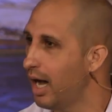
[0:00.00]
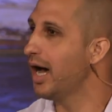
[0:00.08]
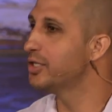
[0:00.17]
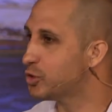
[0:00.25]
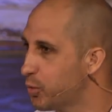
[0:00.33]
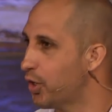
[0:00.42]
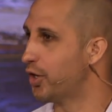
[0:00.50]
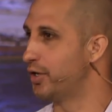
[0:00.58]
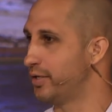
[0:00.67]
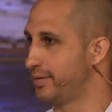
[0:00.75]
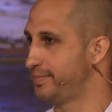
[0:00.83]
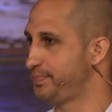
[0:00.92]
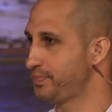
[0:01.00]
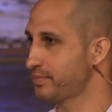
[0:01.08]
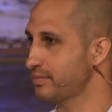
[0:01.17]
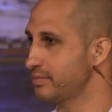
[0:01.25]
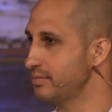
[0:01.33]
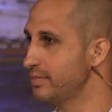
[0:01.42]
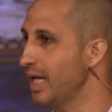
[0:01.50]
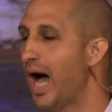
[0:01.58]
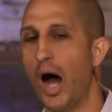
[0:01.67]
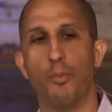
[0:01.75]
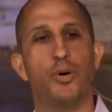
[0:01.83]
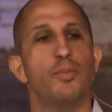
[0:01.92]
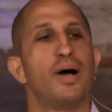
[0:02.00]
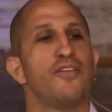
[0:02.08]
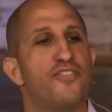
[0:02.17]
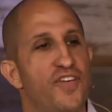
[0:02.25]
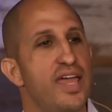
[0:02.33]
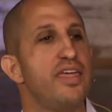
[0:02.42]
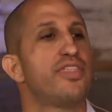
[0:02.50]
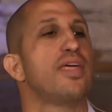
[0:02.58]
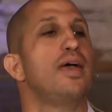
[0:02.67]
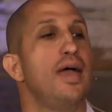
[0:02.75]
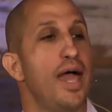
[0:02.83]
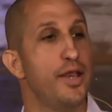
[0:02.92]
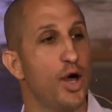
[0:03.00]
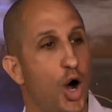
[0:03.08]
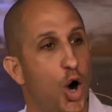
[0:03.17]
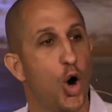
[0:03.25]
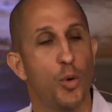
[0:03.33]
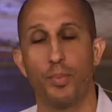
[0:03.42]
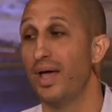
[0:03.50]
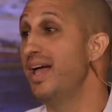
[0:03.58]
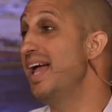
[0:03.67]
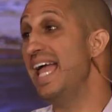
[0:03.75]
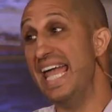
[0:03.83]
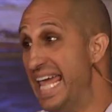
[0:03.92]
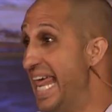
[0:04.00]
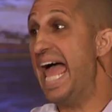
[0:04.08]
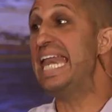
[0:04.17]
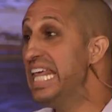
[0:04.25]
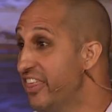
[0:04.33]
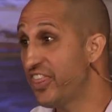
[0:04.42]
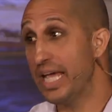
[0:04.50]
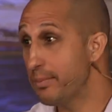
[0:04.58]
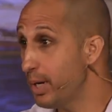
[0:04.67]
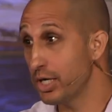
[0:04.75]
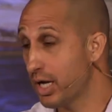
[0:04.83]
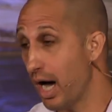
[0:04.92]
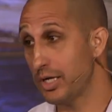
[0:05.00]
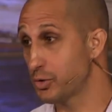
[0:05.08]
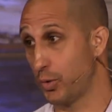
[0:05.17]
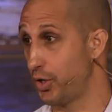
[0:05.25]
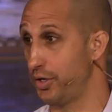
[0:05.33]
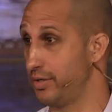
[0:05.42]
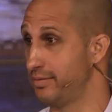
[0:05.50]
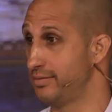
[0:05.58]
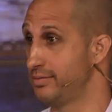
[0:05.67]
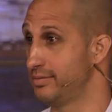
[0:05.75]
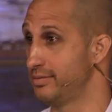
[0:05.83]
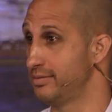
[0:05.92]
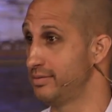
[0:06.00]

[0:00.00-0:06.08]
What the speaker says: but God's word. I'll put my faith and hope in anything but God's word.